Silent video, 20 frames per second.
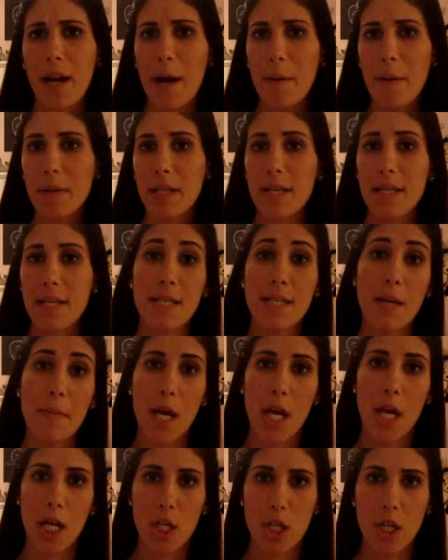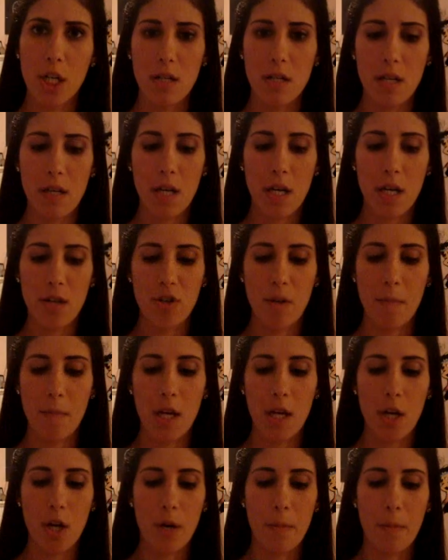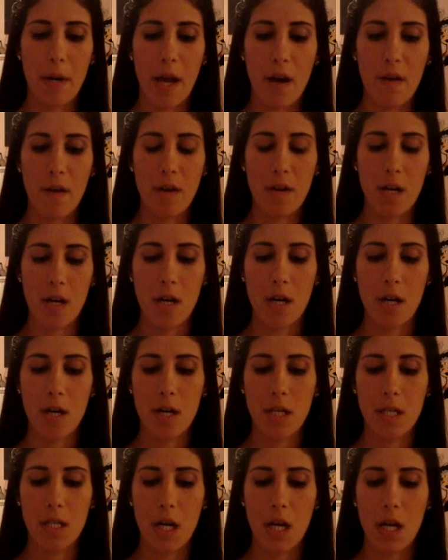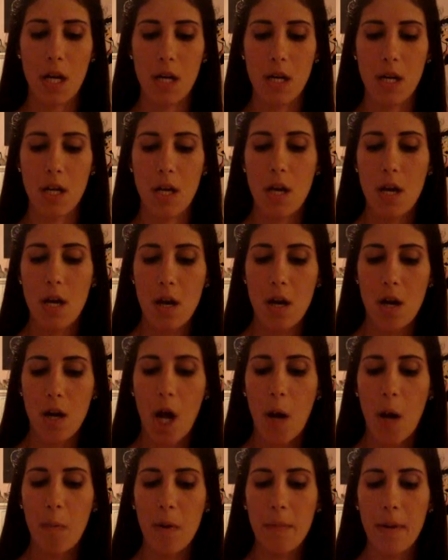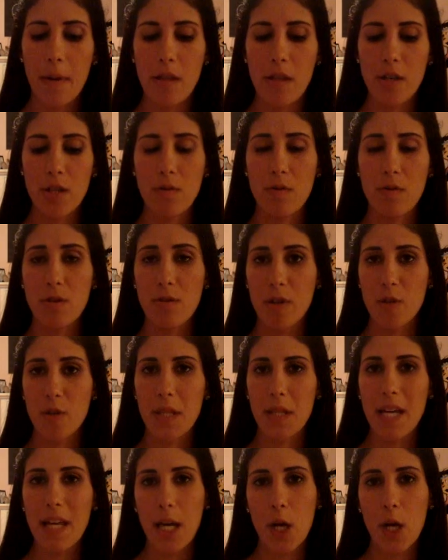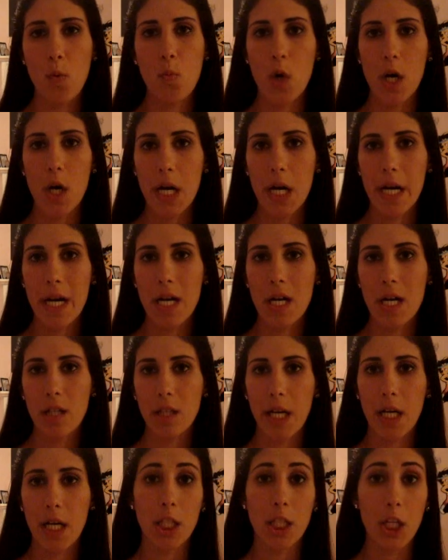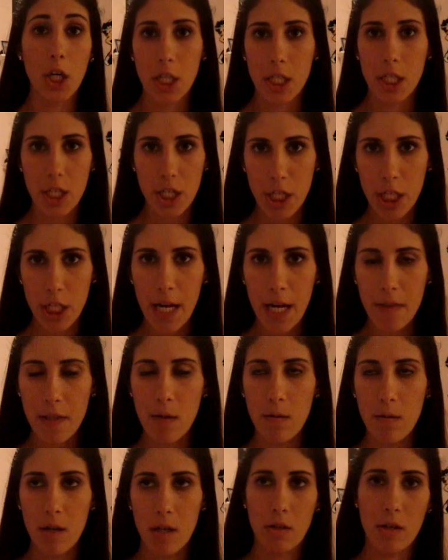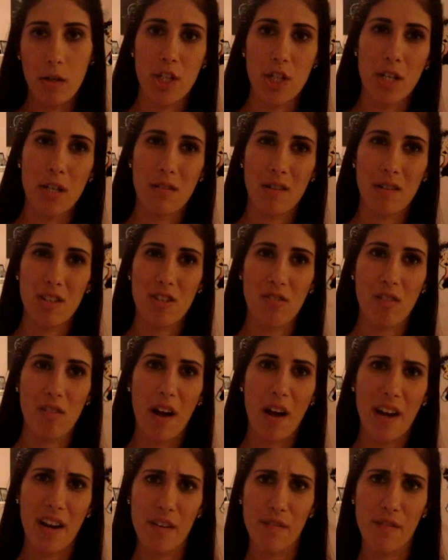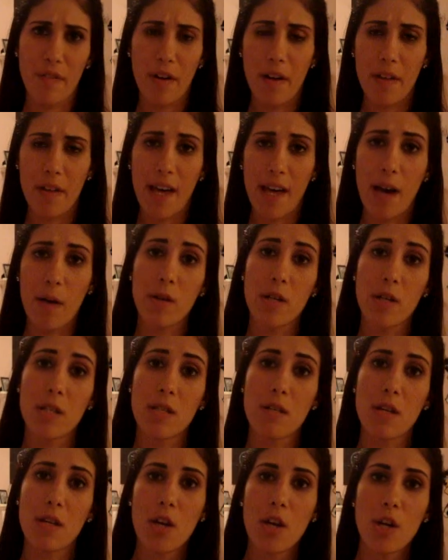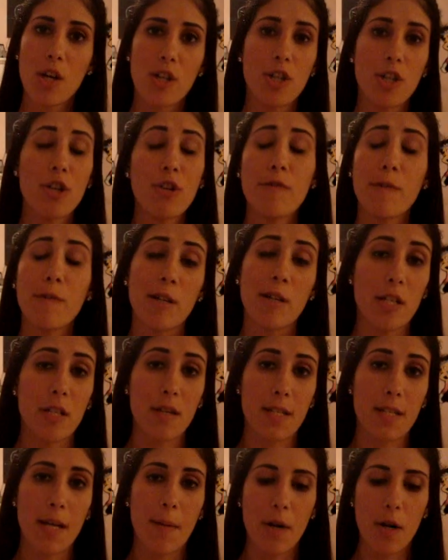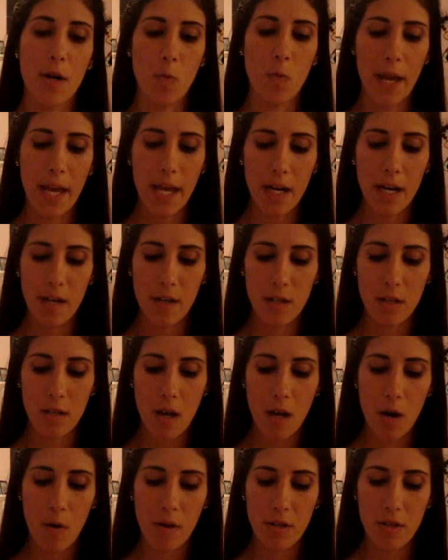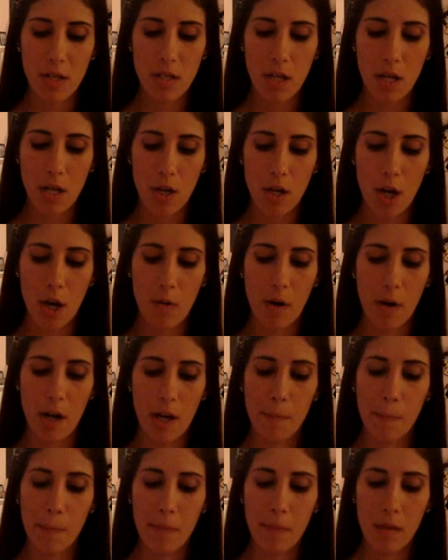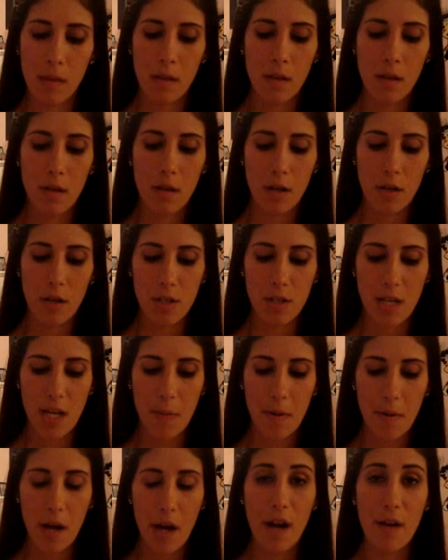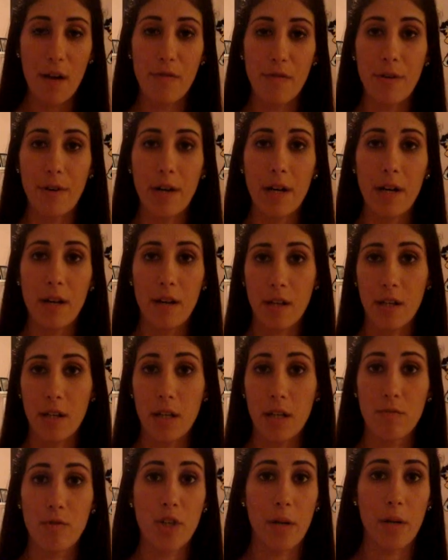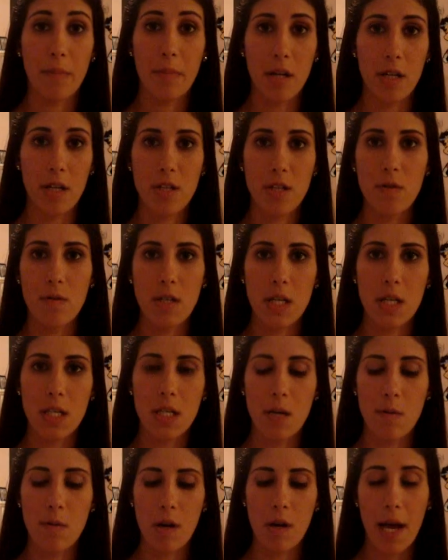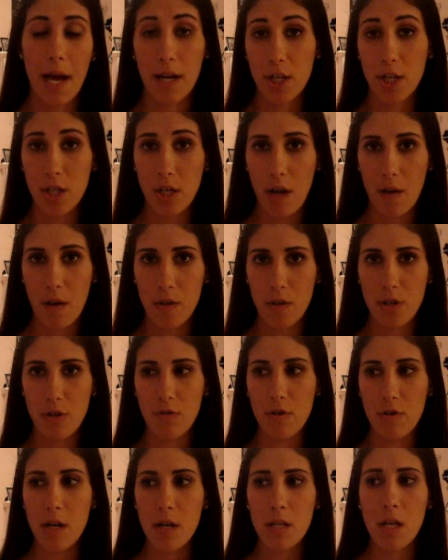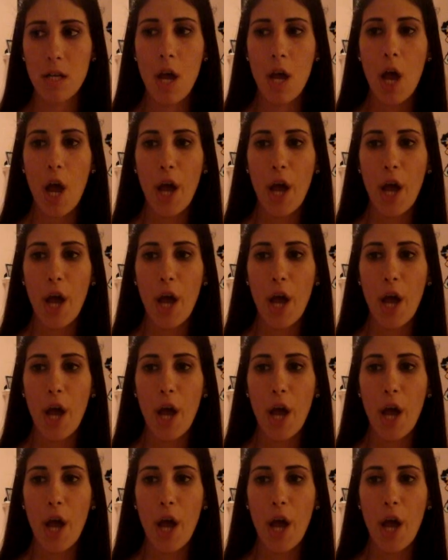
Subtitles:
I would like see pictures. I think I saw them at like Urban Outfitters and a couple of bathing suit stores, but they like weren't like launched yet. They weren't launching until like July, and I felt like that was too far into the summer to wait. So I was just like, you know what, I'll just keep an eye out for it, and I'll like jump on it as soon as I see one actually out in the stores.